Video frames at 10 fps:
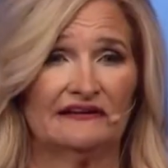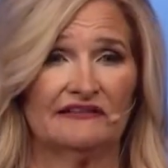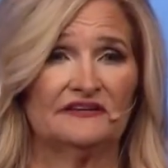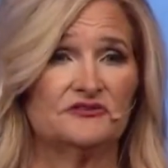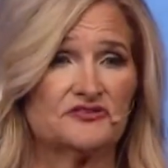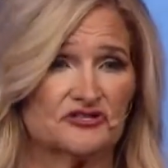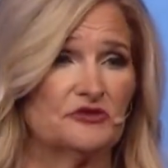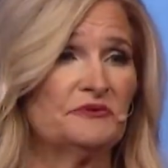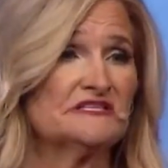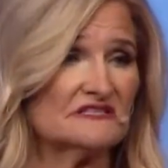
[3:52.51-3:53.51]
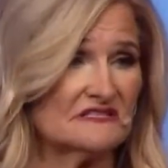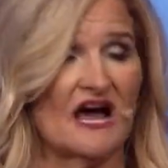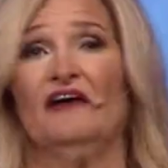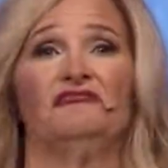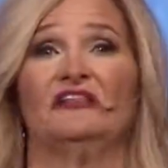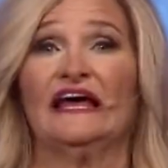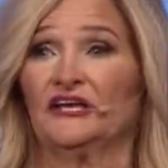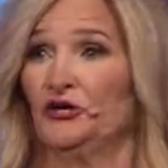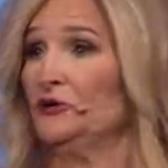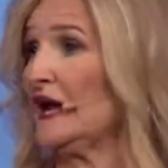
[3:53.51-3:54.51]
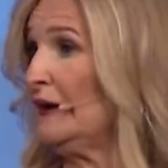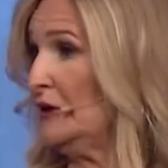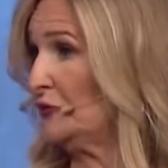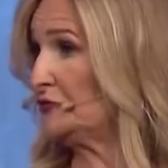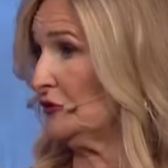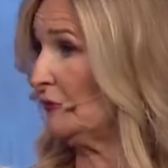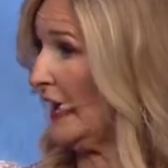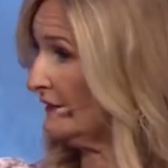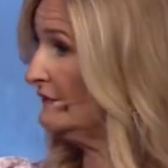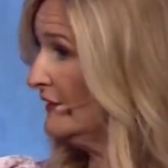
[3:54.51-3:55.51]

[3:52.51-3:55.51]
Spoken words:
They do stupid stuff like you and I both do, right?